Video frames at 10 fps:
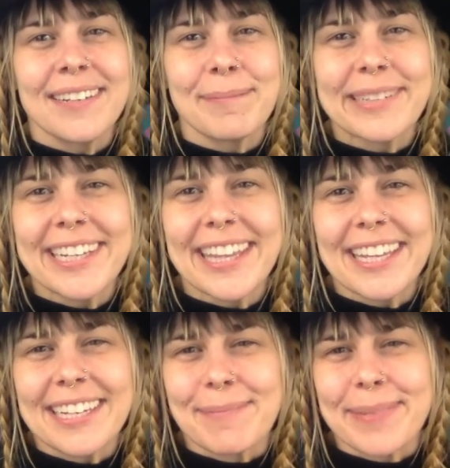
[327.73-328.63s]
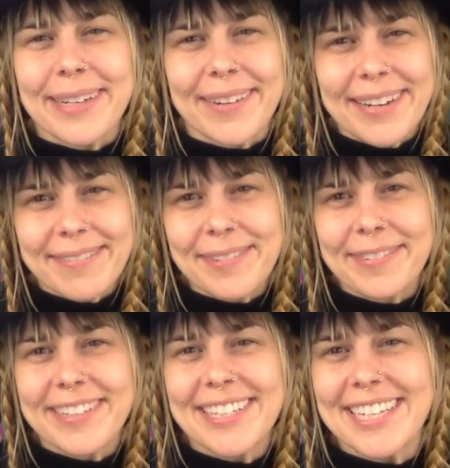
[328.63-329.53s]
Breathe in and be grateful
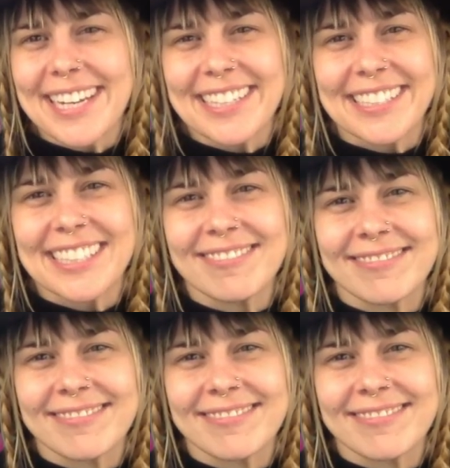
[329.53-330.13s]
for the data.